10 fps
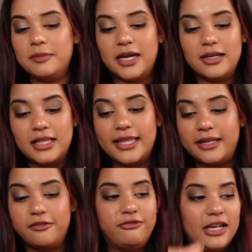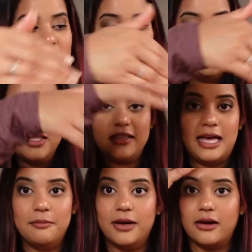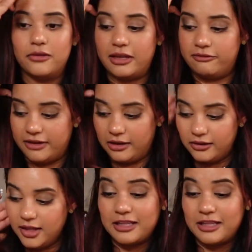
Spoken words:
I'm kind of glad that it fell and it wasn't that bottle that fell.